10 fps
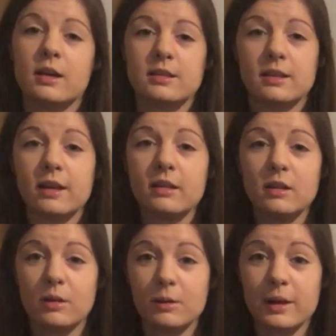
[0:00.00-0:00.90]
So now that
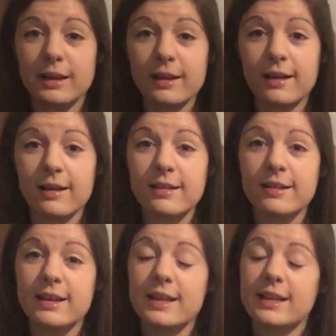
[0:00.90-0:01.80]
you know where they are,
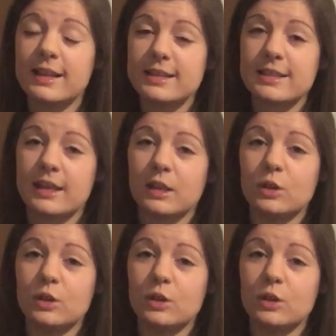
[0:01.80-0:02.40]
let's take